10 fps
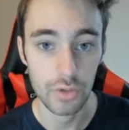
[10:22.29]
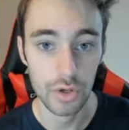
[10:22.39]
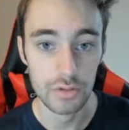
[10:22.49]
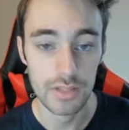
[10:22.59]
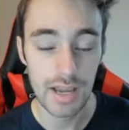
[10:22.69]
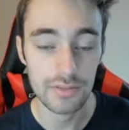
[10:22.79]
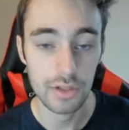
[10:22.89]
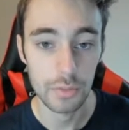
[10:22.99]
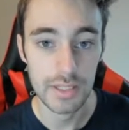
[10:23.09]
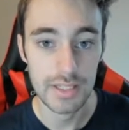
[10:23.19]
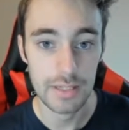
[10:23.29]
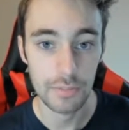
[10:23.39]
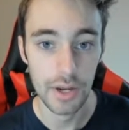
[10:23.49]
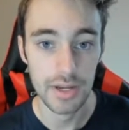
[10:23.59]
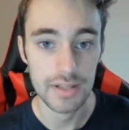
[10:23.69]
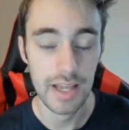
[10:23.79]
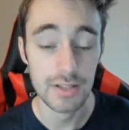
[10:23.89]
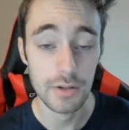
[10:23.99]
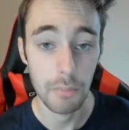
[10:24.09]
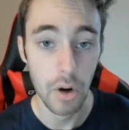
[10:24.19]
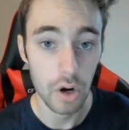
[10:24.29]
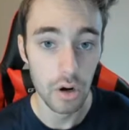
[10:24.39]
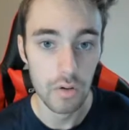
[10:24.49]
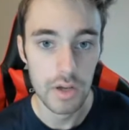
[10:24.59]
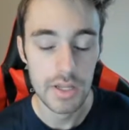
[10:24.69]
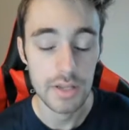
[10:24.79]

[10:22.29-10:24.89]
We'll dive a little bit deeper into that tomorrow,